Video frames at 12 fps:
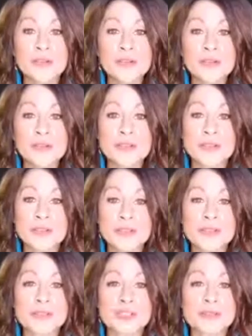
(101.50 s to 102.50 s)
do the
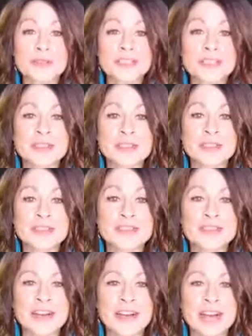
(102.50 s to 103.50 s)
polls, then went to bed
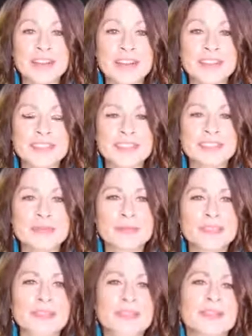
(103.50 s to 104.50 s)
for hours. Slept
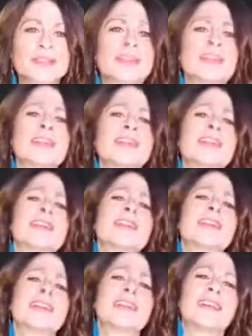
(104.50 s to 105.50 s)
so
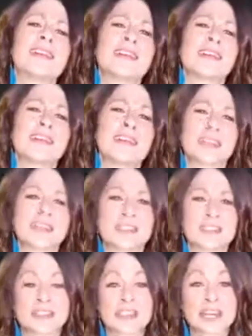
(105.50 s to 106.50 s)
good. Oh, that's
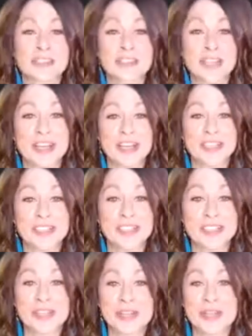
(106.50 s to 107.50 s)
good. Actually, I'm going
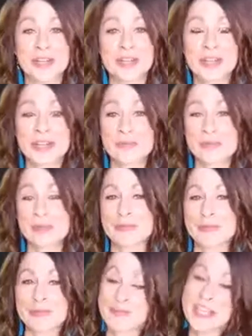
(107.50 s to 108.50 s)
to go
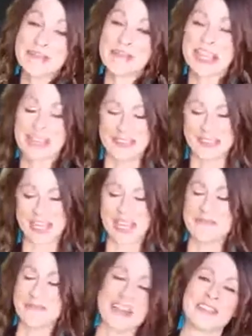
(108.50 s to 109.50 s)
maybe have a
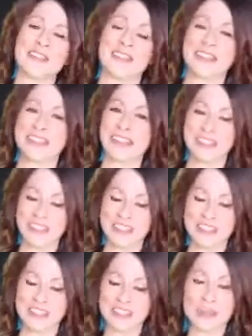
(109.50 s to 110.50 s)
nap after this too,
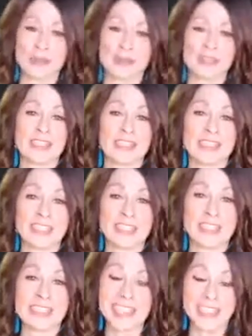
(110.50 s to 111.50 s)
because I didn't go to bed till
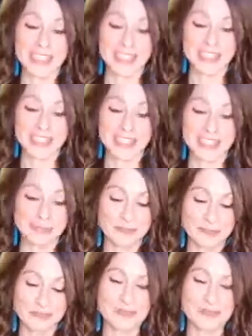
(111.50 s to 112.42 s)
late last night.